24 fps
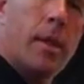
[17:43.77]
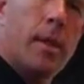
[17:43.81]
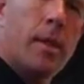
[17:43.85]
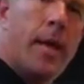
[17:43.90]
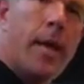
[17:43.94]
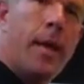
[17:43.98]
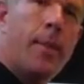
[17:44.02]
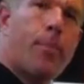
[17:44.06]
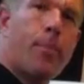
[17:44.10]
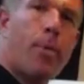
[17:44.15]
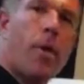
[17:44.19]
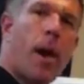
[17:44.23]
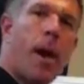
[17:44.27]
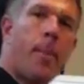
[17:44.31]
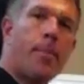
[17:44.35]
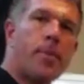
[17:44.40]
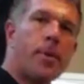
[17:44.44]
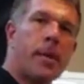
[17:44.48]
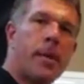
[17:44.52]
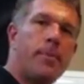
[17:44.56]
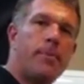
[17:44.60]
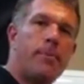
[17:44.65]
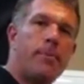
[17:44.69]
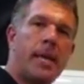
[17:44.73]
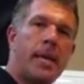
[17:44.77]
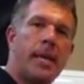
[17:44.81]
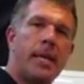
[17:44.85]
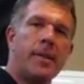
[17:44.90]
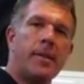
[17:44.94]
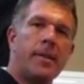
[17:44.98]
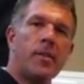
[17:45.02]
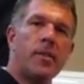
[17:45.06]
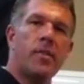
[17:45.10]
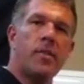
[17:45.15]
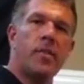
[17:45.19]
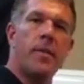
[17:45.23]
Like property
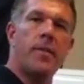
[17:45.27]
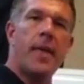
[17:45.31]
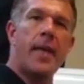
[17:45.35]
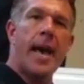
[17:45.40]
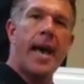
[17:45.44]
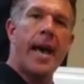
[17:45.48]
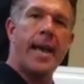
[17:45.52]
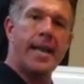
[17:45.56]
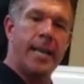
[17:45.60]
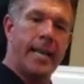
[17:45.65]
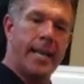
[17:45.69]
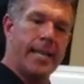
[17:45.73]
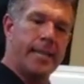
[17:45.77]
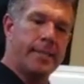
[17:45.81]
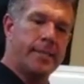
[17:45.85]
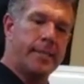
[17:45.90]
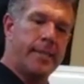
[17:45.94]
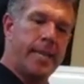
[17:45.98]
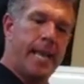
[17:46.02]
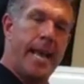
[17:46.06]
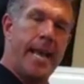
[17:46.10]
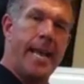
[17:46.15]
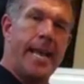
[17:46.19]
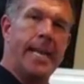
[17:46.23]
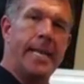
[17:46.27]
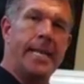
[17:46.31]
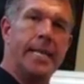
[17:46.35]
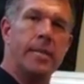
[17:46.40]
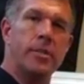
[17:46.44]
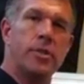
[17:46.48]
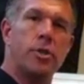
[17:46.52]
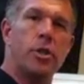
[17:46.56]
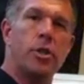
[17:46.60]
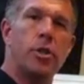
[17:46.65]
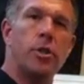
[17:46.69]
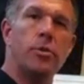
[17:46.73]
means that it's a
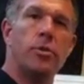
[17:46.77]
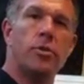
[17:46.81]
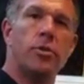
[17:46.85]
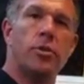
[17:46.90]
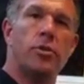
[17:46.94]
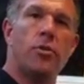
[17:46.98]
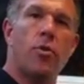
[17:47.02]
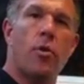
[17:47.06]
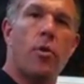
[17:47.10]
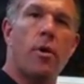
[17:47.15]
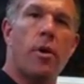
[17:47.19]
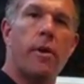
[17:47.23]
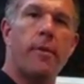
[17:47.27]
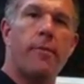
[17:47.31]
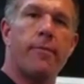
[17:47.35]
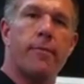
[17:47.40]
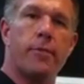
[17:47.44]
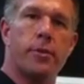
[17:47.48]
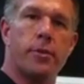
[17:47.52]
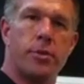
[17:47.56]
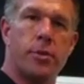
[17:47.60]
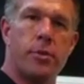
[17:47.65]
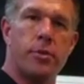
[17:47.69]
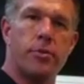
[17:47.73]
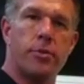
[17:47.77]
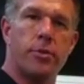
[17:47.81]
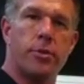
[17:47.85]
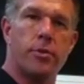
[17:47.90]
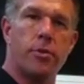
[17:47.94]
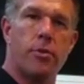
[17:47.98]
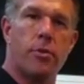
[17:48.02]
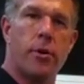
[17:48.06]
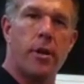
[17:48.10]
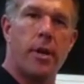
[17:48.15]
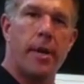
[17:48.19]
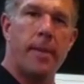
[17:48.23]
2-story for
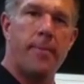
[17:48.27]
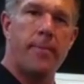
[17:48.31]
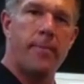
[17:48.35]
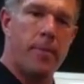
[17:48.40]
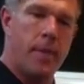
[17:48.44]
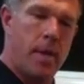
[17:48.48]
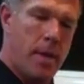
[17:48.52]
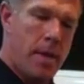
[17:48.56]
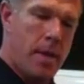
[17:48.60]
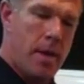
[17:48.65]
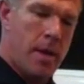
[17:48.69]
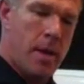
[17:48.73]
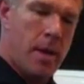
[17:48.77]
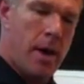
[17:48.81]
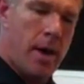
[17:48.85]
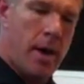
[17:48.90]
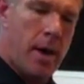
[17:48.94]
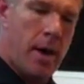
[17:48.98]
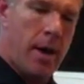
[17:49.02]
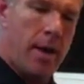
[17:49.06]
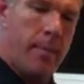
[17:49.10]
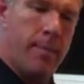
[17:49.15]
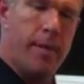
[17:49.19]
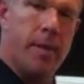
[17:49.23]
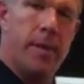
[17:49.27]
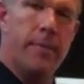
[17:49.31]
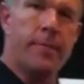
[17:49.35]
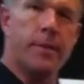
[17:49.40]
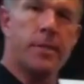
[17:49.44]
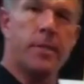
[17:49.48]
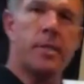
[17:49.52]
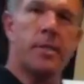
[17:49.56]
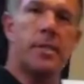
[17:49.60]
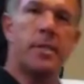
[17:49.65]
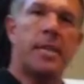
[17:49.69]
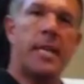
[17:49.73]
2-story. If
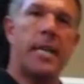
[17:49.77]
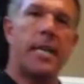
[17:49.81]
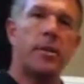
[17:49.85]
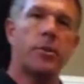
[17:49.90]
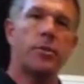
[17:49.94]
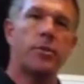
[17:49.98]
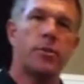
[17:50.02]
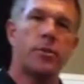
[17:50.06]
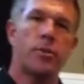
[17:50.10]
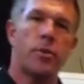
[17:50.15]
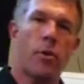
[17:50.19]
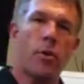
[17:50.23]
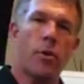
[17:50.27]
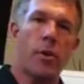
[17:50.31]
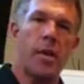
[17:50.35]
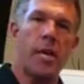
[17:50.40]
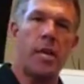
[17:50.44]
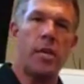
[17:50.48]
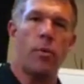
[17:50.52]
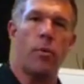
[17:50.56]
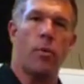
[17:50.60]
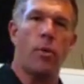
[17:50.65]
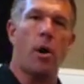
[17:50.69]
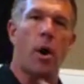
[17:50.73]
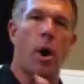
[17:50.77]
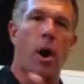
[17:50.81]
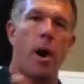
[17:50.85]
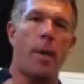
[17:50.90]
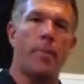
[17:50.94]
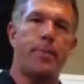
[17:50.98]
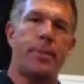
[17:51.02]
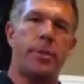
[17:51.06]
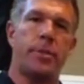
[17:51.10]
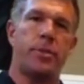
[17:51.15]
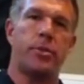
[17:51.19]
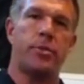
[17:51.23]
it's a single story, you
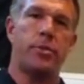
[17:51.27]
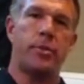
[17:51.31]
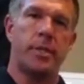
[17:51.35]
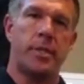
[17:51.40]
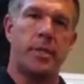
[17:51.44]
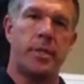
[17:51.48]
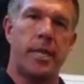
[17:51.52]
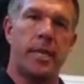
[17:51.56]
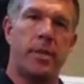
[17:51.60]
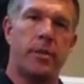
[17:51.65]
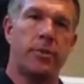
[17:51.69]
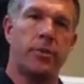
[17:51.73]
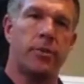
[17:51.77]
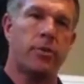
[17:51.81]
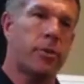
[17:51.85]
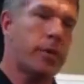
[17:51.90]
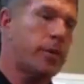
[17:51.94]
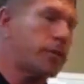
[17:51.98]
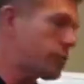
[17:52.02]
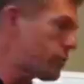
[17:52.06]
comp it to a single story.